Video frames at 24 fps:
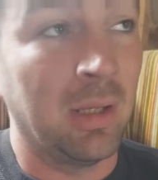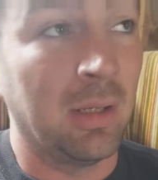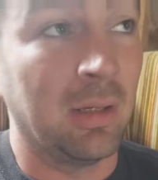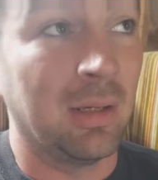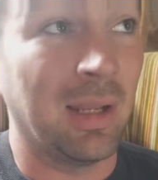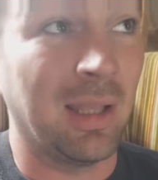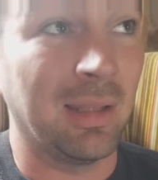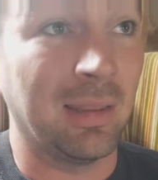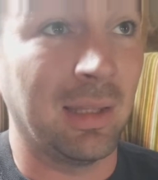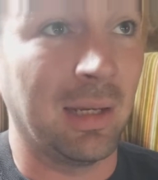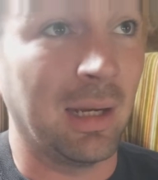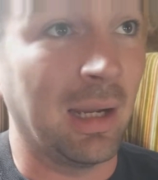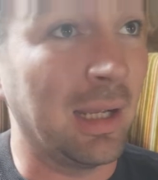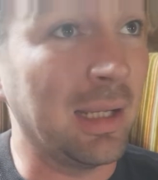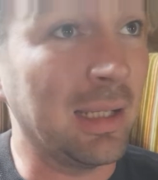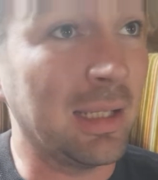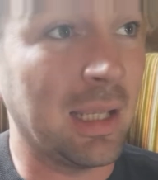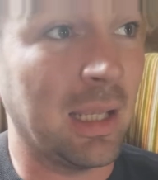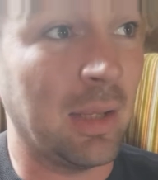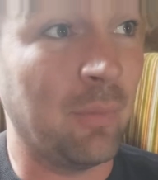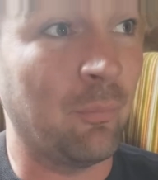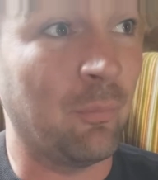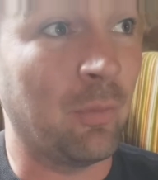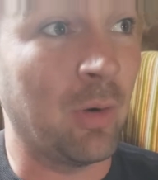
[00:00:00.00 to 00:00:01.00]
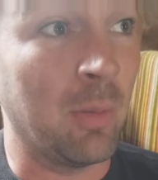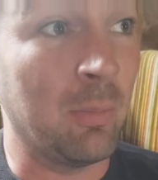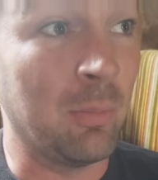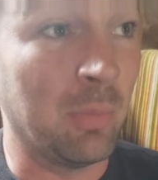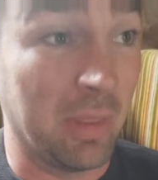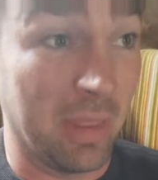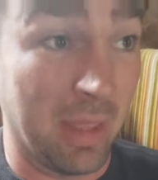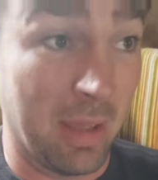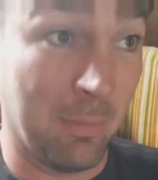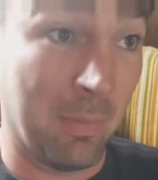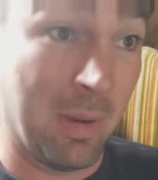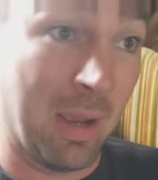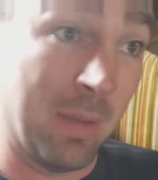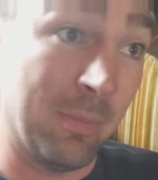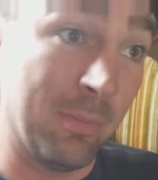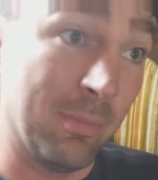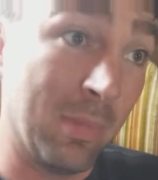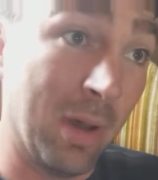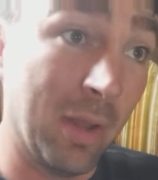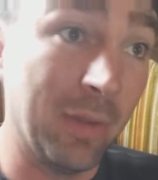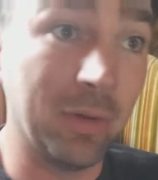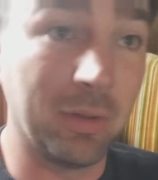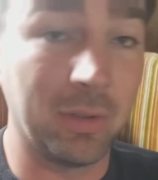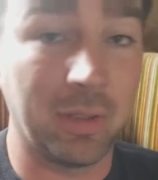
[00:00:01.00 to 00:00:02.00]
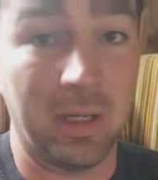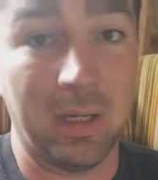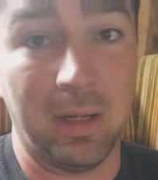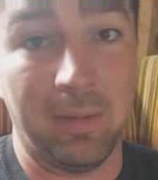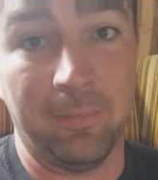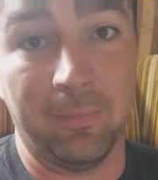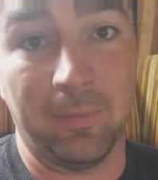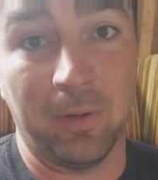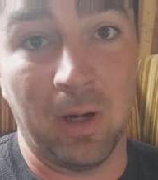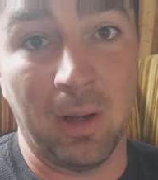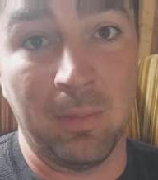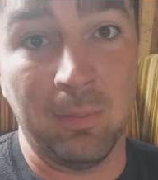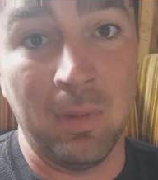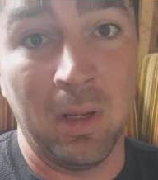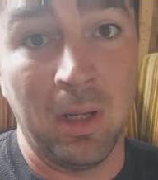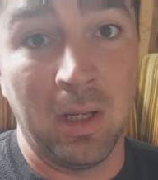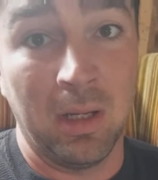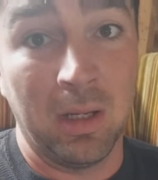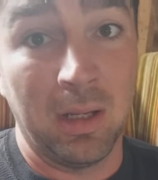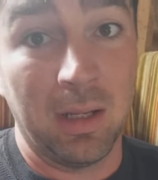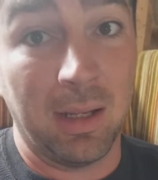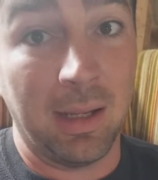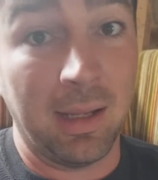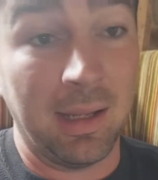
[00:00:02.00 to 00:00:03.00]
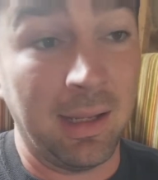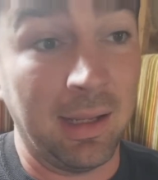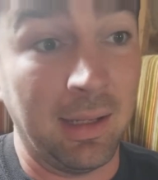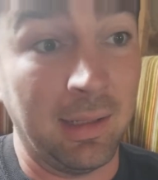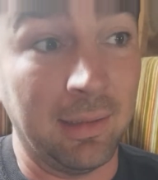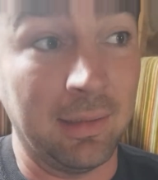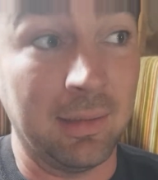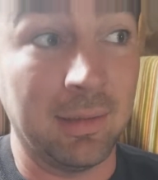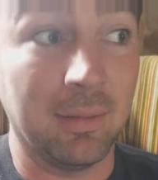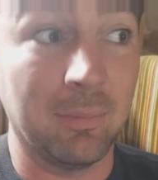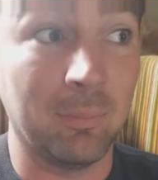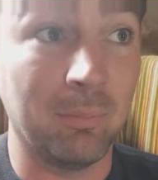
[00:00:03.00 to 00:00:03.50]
Not that I came from, but that my mother came from, and